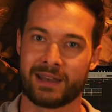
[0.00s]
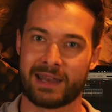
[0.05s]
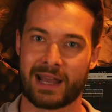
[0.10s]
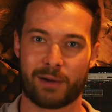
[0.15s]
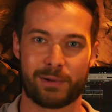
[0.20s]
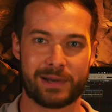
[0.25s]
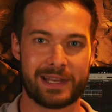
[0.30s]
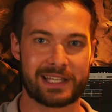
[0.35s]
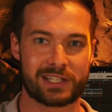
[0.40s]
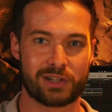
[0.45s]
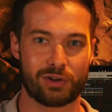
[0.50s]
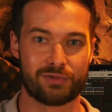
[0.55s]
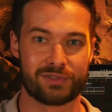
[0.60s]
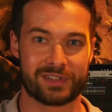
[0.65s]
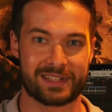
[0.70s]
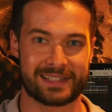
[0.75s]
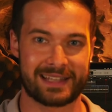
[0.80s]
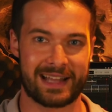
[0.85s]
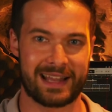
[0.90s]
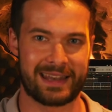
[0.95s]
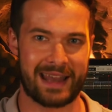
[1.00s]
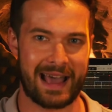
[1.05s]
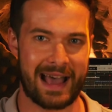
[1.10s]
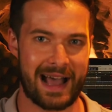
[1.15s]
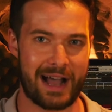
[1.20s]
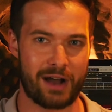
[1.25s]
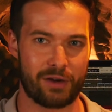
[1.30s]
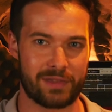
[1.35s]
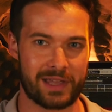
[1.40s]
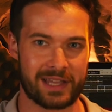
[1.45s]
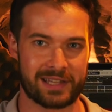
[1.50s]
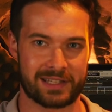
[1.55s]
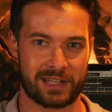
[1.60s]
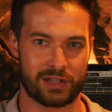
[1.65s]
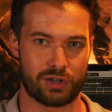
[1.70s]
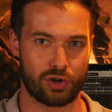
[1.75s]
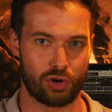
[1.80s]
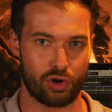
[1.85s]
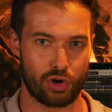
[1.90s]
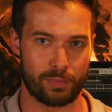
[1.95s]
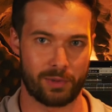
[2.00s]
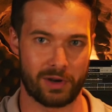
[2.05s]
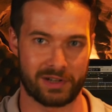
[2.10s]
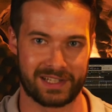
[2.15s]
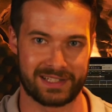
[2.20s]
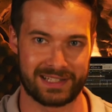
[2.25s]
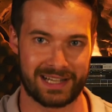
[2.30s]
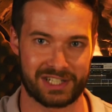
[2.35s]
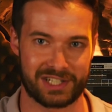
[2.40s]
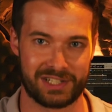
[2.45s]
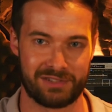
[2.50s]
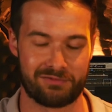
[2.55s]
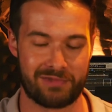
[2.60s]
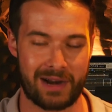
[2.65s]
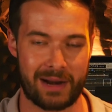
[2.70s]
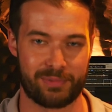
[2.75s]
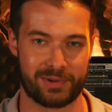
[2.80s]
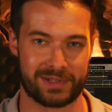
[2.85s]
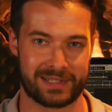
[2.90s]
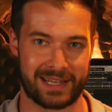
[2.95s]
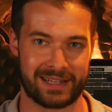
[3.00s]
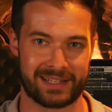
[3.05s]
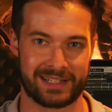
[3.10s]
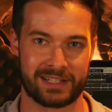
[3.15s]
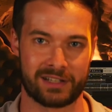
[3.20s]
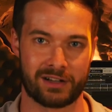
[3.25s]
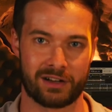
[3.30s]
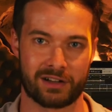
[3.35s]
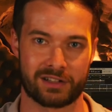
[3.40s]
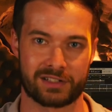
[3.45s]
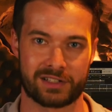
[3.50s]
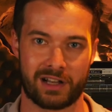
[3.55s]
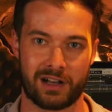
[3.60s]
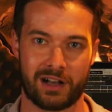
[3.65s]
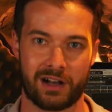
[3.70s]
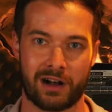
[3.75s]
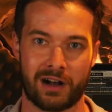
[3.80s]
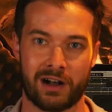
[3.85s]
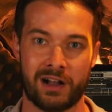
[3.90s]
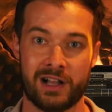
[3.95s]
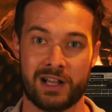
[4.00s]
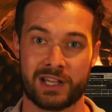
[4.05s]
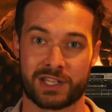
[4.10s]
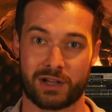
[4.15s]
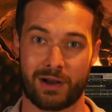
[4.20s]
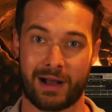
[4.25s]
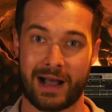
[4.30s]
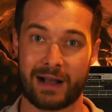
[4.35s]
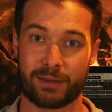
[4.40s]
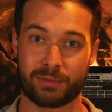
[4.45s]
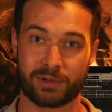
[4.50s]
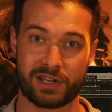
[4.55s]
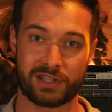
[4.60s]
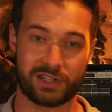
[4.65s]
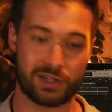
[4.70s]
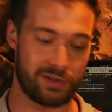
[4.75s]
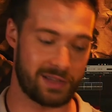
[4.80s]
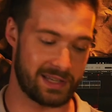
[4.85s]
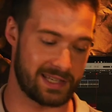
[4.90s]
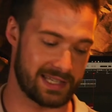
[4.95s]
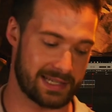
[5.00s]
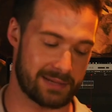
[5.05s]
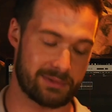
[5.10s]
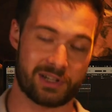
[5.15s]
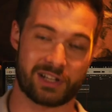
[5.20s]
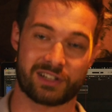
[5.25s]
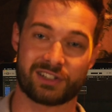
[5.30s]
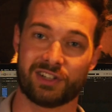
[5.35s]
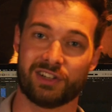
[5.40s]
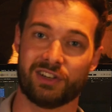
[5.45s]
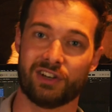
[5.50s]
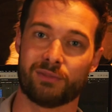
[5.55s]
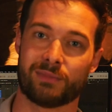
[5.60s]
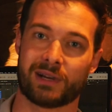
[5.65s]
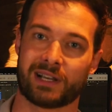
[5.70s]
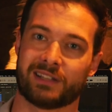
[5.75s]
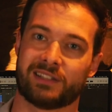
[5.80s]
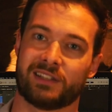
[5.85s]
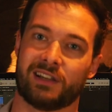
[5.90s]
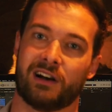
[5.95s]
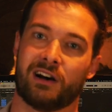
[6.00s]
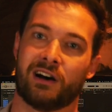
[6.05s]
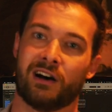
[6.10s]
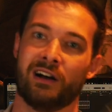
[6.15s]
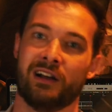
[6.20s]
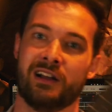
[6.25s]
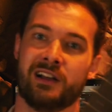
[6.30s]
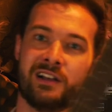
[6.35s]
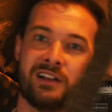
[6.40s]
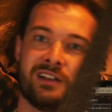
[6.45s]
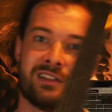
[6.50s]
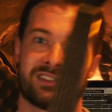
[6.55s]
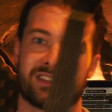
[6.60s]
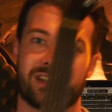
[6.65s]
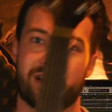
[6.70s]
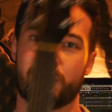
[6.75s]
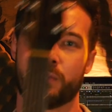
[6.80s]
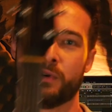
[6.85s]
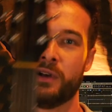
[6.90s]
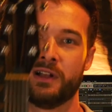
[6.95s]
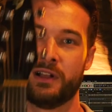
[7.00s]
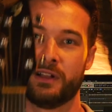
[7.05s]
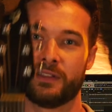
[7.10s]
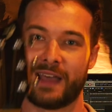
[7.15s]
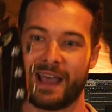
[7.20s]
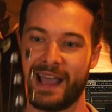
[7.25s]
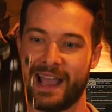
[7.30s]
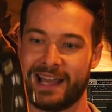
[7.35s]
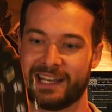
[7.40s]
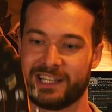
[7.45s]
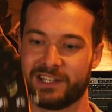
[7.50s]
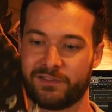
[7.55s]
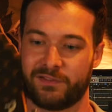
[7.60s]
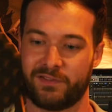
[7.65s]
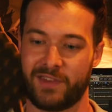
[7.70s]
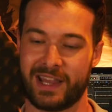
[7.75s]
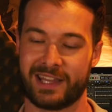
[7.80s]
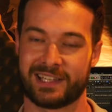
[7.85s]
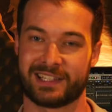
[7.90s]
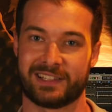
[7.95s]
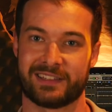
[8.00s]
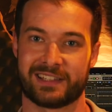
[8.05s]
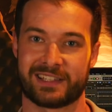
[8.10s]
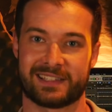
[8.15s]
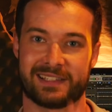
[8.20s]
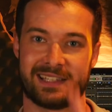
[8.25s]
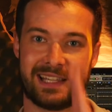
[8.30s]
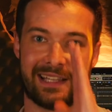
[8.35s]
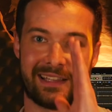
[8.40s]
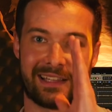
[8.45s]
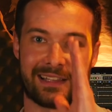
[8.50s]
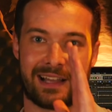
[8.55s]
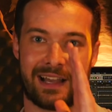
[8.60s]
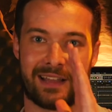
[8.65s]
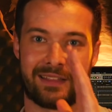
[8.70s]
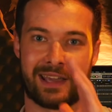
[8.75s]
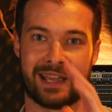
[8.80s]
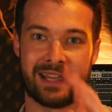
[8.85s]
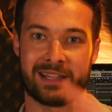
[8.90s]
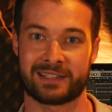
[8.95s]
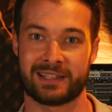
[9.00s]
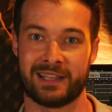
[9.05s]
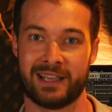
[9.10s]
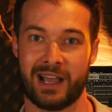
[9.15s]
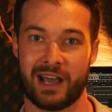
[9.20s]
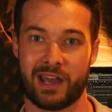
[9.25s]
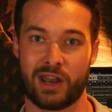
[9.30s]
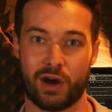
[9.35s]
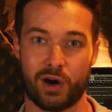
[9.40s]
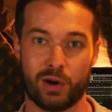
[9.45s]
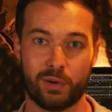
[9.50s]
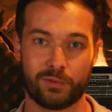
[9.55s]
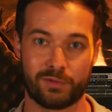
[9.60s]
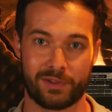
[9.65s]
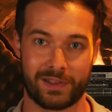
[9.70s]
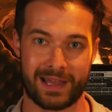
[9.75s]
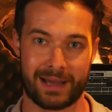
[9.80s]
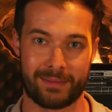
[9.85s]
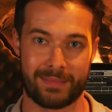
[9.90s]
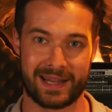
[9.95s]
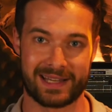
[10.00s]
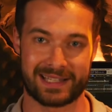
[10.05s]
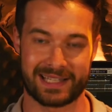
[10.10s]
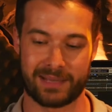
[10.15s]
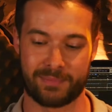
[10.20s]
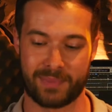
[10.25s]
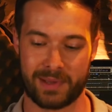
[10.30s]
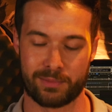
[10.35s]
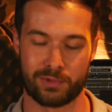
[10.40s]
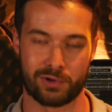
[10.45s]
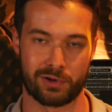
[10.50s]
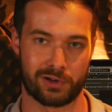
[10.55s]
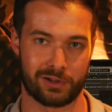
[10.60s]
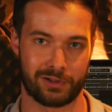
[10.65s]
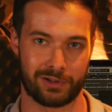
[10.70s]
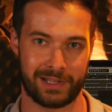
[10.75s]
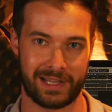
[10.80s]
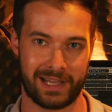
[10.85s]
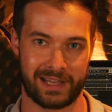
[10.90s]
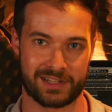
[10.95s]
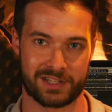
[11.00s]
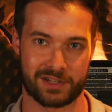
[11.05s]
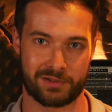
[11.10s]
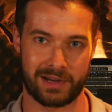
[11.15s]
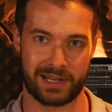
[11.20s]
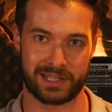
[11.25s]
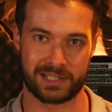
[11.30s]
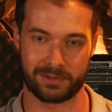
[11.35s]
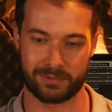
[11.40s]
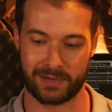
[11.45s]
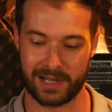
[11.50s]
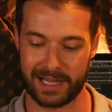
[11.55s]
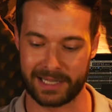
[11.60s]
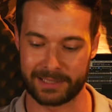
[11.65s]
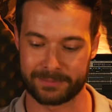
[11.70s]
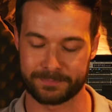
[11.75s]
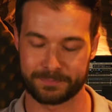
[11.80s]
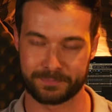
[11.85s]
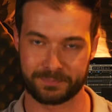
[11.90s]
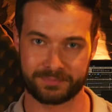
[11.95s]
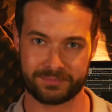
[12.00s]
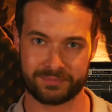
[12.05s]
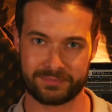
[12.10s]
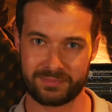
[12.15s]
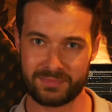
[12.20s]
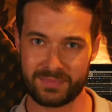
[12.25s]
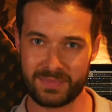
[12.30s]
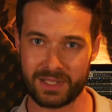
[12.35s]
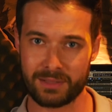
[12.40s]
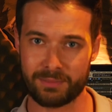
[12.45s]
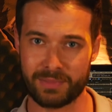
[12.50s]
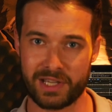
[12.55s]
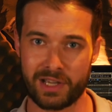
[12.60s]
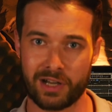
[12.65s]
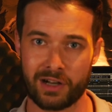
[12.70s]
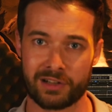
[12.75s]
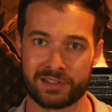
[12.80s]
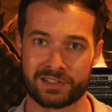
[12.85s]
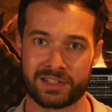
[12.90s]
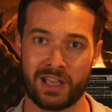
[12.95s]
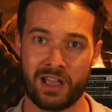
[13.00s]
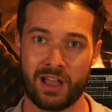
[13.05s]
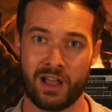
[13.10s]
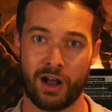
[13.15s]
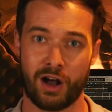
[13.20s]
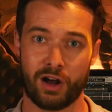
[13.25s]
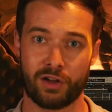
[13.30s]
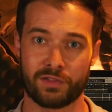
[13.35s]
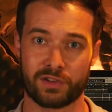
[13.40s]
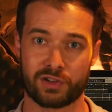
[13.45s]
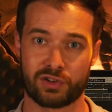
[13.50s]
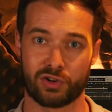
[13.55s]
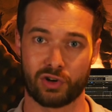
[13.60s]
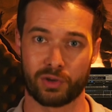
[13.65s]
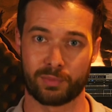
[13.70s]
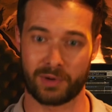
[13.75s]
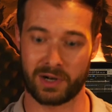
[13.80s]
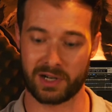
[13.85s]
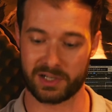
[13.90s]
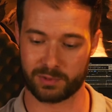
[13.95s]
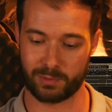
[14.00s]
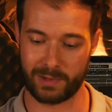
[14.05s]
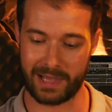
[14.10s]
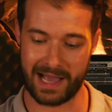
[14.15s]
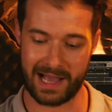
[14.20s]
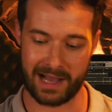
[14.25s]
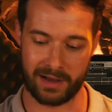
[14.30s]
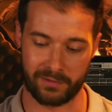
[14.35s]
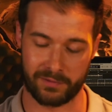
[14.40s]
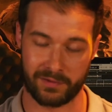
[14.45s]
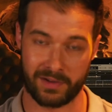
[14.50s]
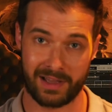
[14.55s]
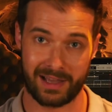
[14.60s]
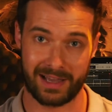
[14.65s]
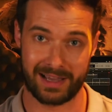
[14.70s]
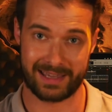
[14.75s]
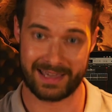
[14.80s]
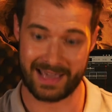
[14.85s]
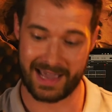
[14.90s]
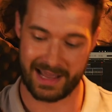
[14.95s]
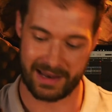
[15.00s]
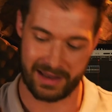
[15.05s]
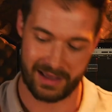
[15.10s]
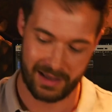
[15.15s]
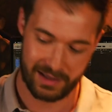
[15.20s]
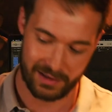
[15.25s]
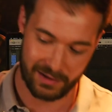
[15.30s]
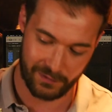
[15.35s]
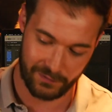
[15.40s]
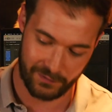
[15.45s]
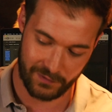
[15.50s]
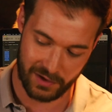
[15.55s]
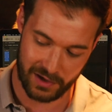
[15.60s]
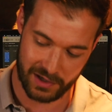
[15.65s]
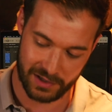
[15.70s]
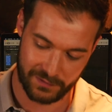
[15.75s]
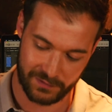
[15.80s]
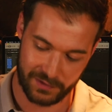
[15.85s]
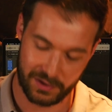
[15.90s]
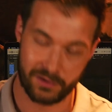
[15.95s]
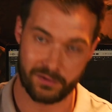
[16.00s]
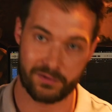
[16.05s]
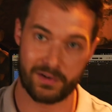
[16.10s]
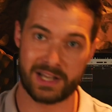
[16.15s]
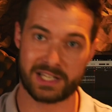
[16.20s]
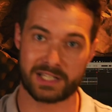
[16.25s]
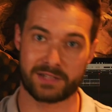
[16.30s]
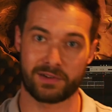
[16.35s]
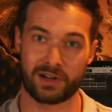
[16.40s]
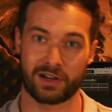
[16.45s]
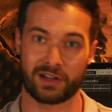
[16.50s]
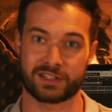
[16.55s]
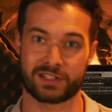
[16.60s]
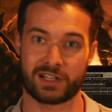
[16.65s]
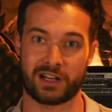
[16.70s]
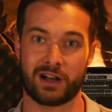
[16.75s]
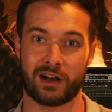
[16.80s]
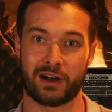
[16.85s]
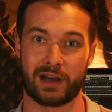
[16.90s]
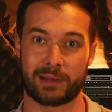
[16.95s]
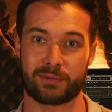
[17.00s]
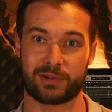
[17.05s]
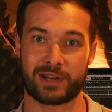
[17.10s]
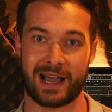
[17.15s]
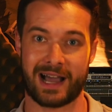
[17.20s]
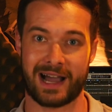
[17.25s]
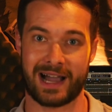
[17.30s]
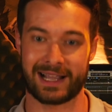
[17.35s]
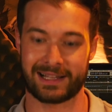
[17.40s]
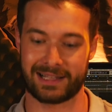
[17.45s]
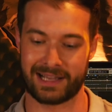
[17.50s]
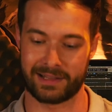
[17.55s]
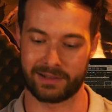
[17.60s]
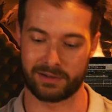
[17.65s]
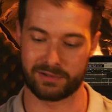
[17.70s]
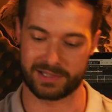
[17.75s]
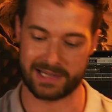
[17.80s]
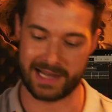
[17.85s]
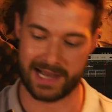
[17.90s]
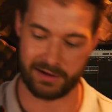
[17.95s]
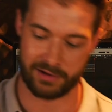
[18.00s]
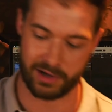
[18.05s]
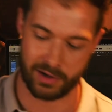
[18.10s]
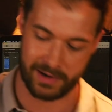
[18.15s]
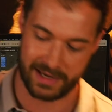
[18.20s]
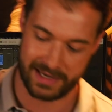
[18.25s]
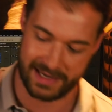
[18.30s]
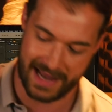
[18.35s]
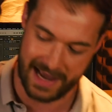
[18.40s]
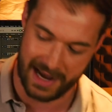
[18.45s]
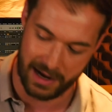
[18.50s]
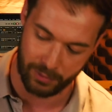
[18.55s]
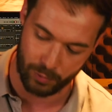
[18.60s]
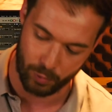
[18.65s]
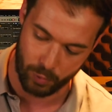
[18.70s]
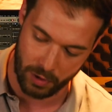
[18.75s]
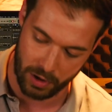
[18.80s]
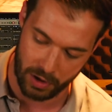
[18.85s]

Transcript: Now we need to understand how this chord box is actually representing our guitar. So how I'm going to do this is I'm going to turn my guitar so the head is facing the ceiling like this, and hopefully that makes it a bit more clear straight away. Because on the chord box we have, again, the first few frets of our guitar, and I'm going to highlight those now going down.